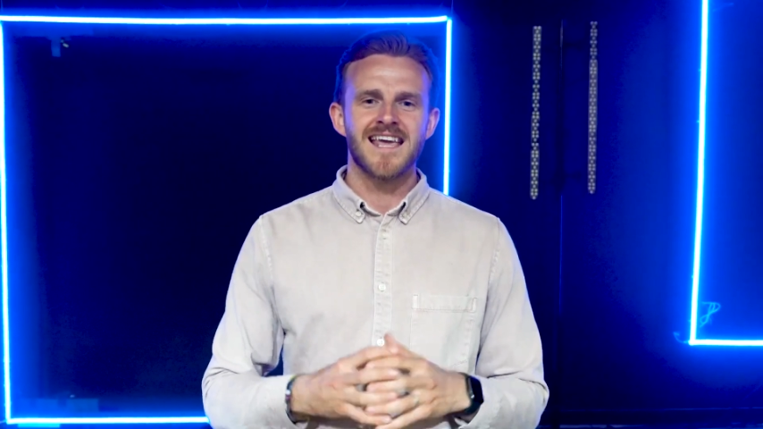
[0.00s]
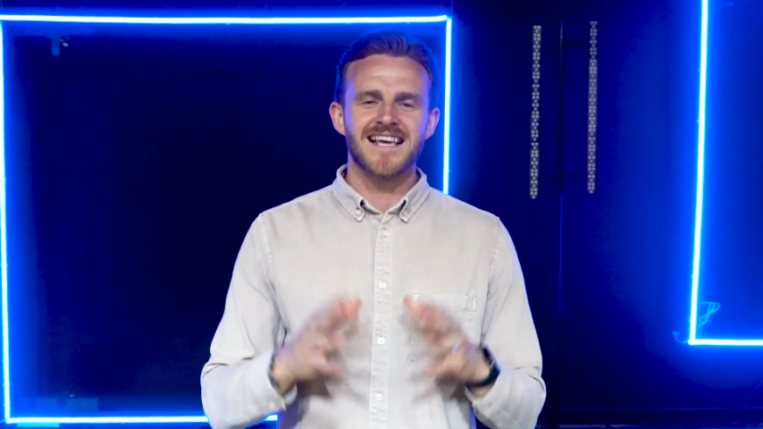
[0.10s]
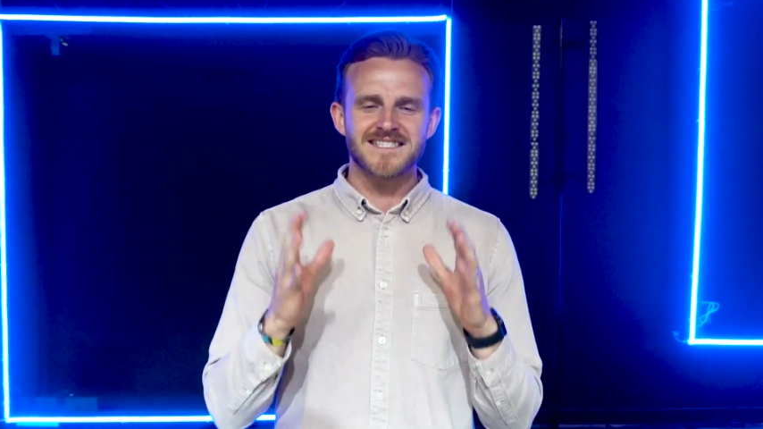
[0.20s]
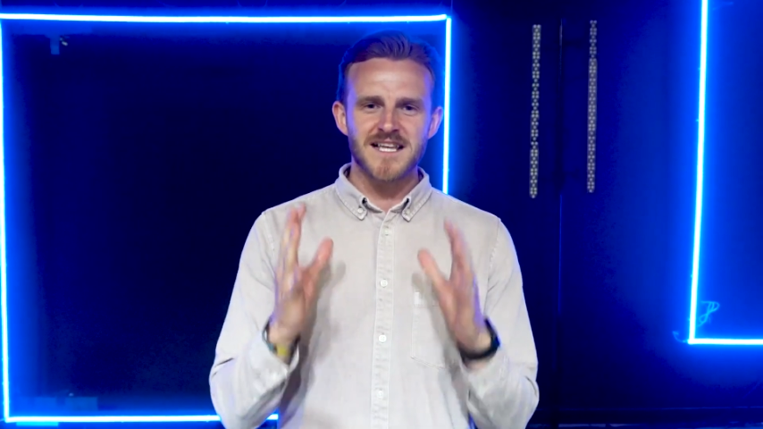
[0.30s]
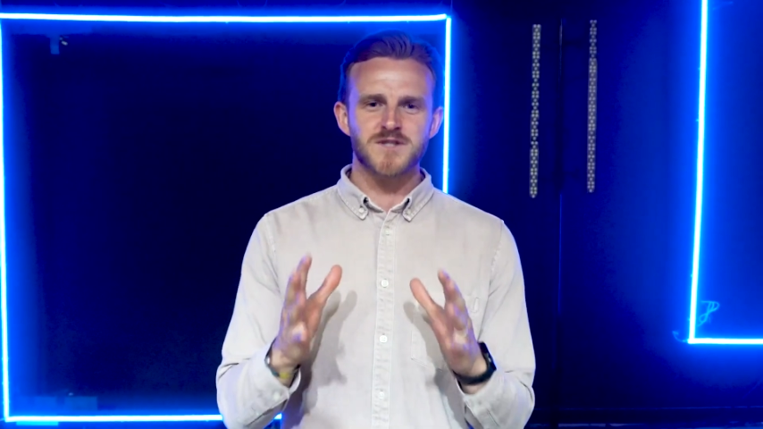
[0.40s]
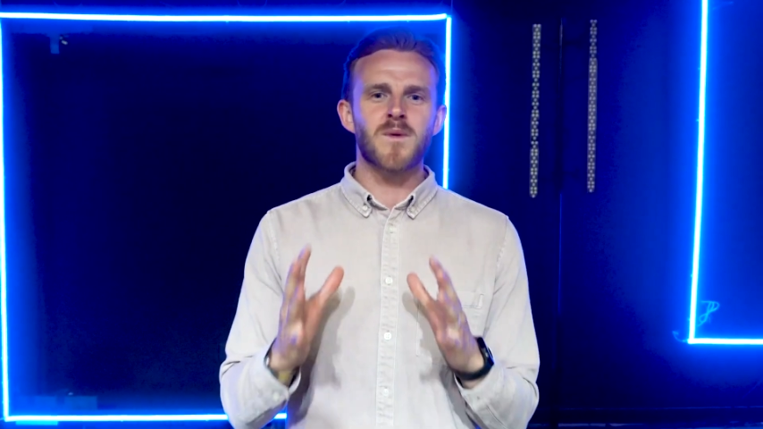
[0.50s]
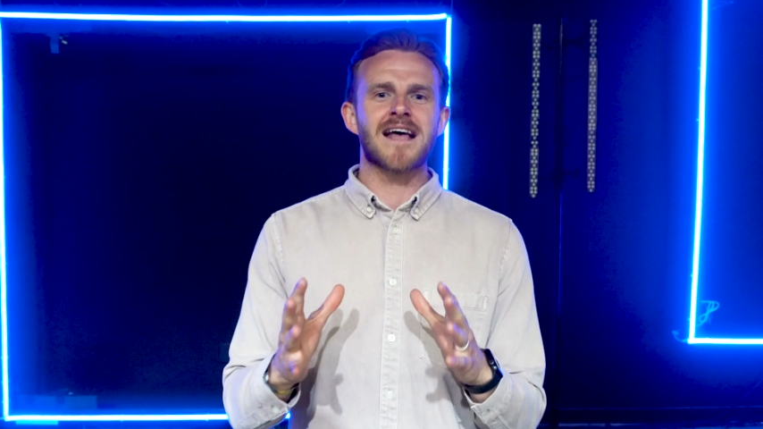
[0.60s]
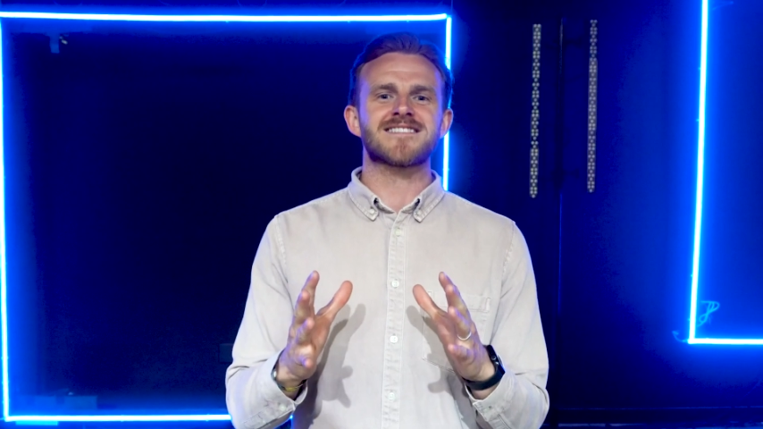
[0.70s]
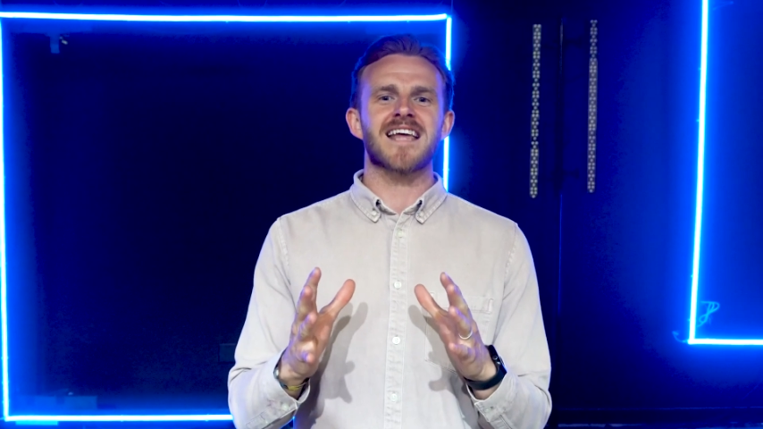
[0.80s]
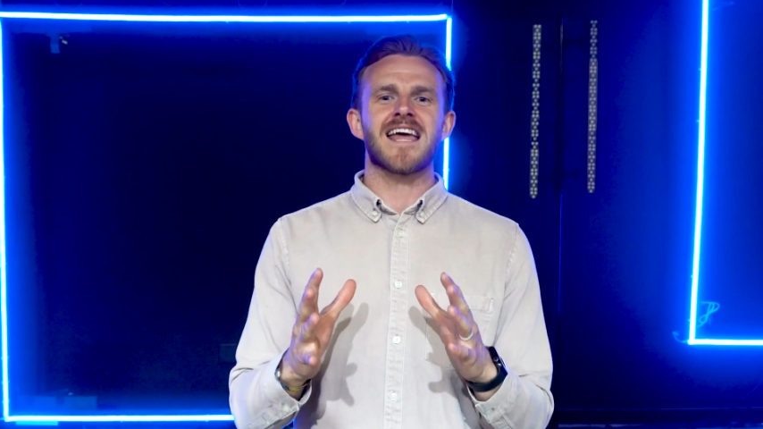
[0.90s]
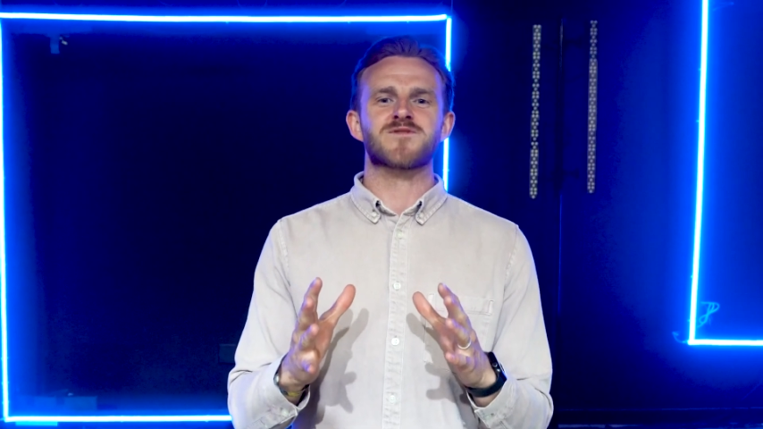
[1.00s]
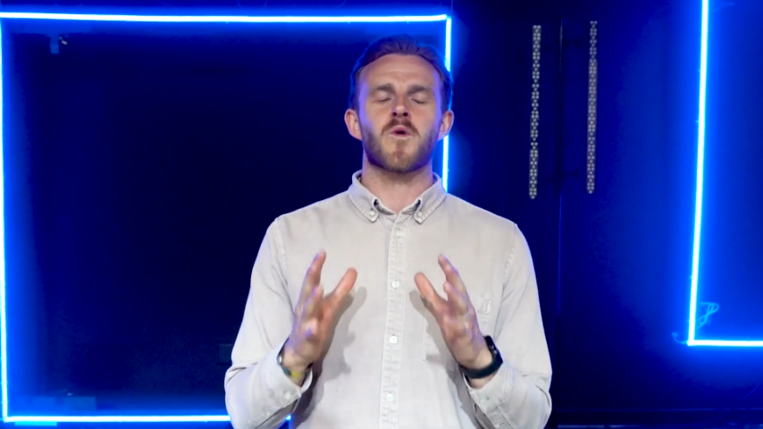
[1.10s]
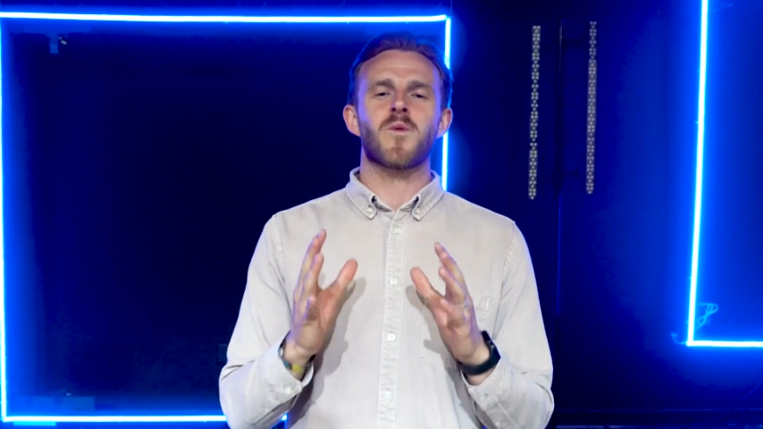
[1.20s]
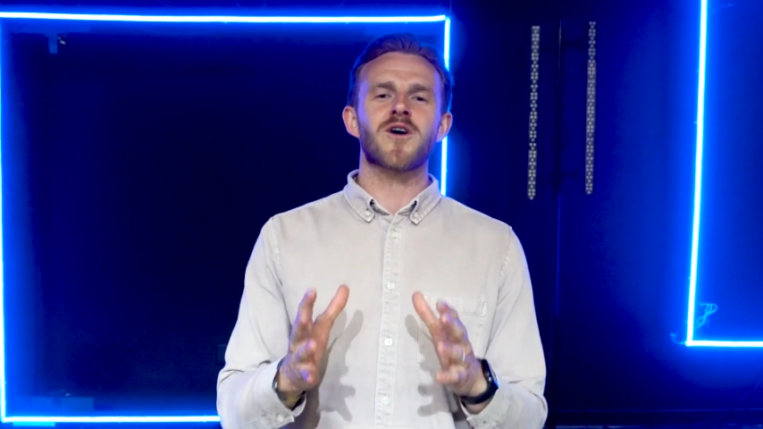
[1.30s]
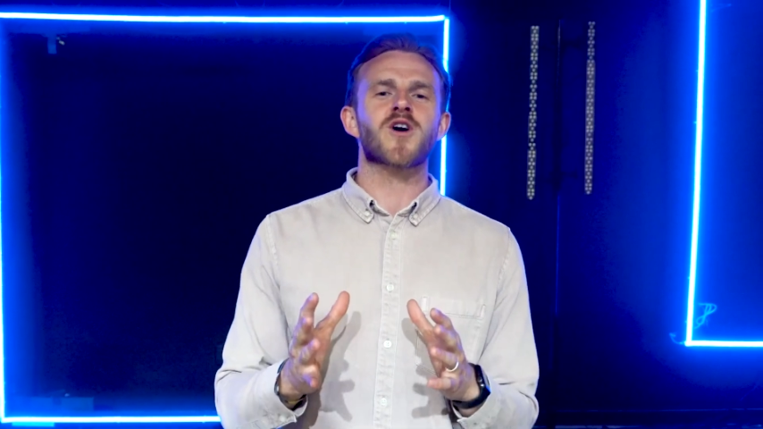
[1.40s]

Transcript: Yes, this Wednesday is what we are